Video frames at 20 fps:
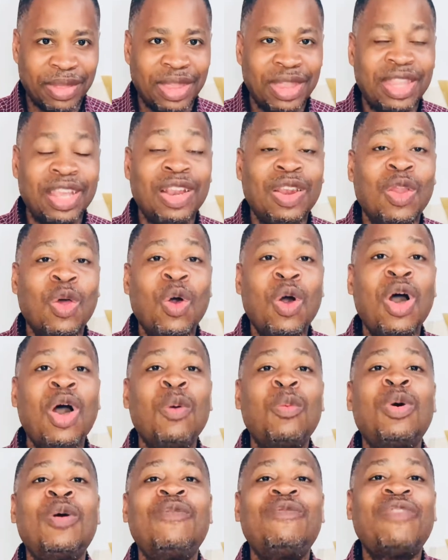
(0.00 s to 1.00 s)
The
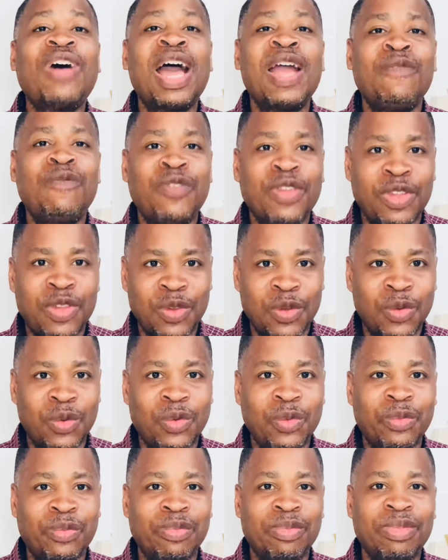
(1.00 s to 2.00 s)
Lord will fight for
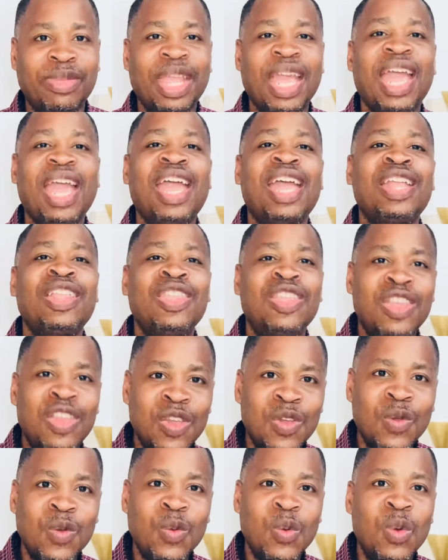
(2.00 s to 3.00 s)
you, and
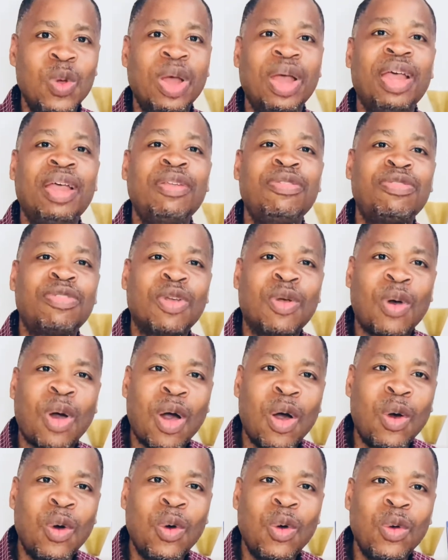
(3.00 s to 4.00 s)
you shall
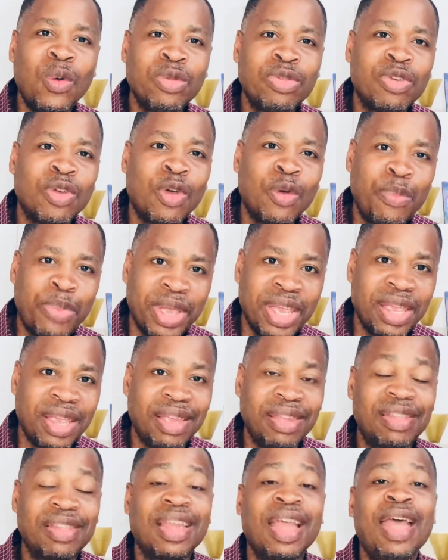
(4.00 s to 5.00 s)
hold your
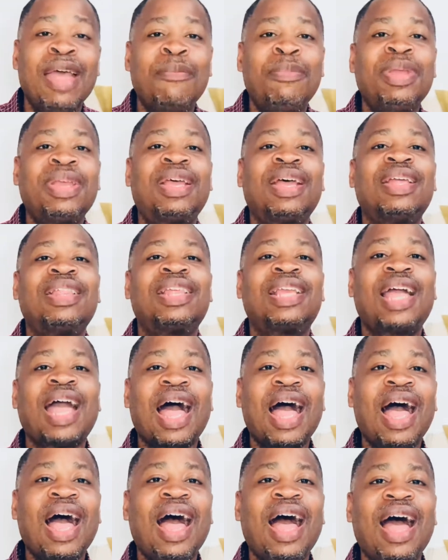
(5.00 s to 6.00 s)
peace, because
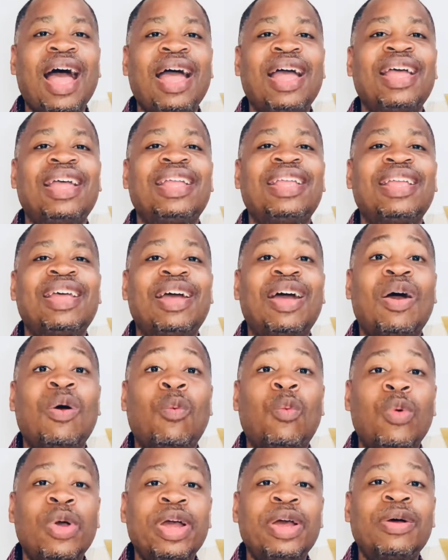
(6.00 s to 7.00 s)
God
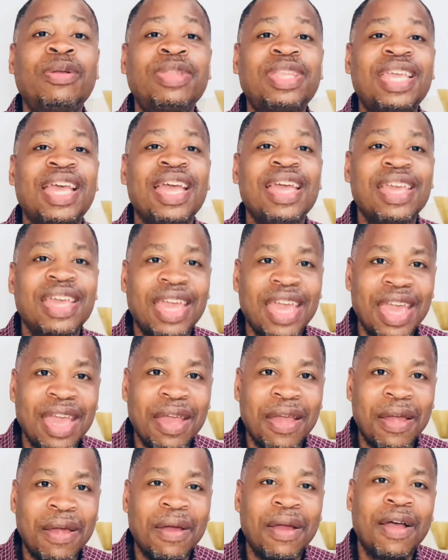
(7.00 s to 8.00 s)
will take
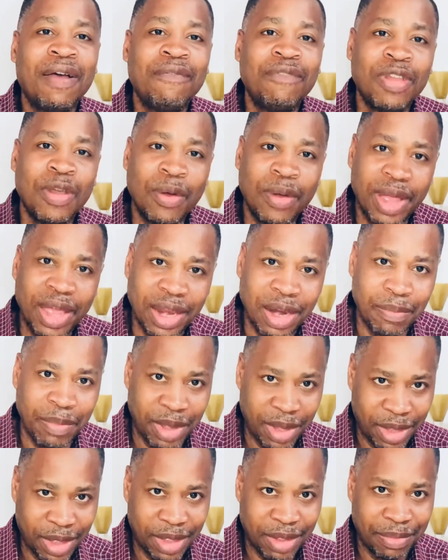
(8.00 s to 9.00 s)
care of your
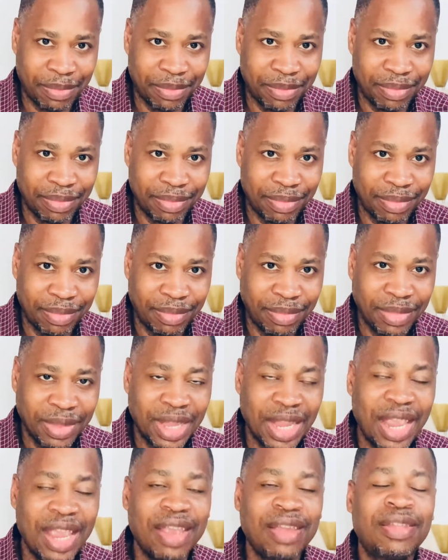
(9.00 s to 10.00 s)
enemies.
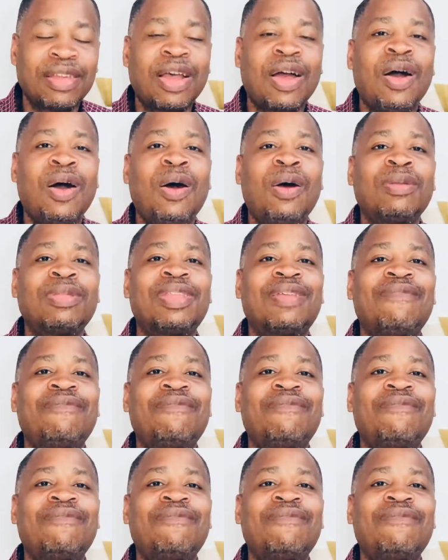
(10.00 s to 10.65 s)
It's called the